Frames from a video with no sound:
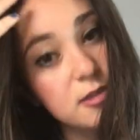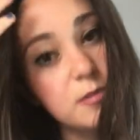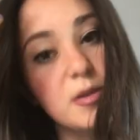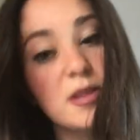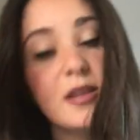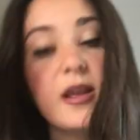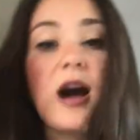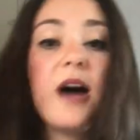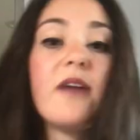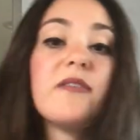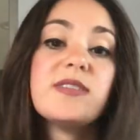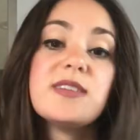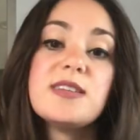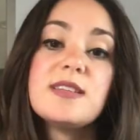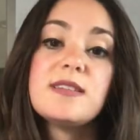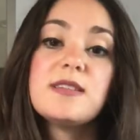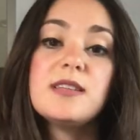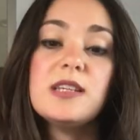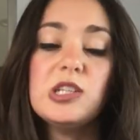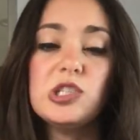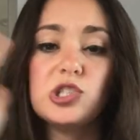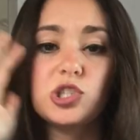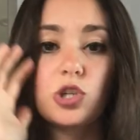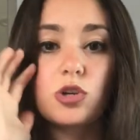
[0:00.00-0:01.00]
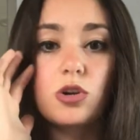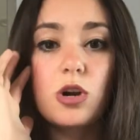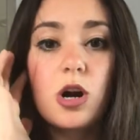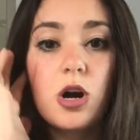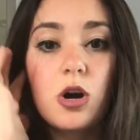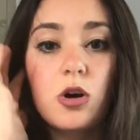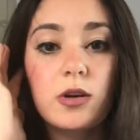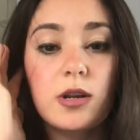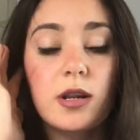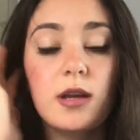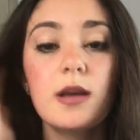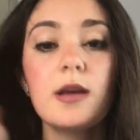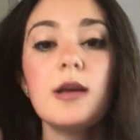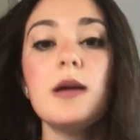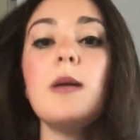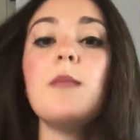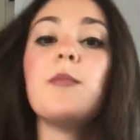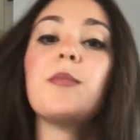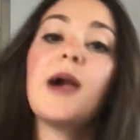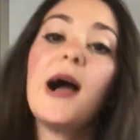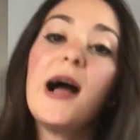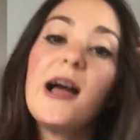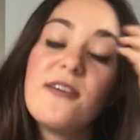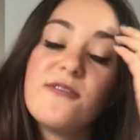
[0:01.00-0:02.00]
I mean, obviously it's each their own,
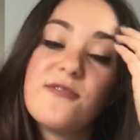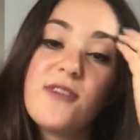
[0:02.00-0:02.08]
but I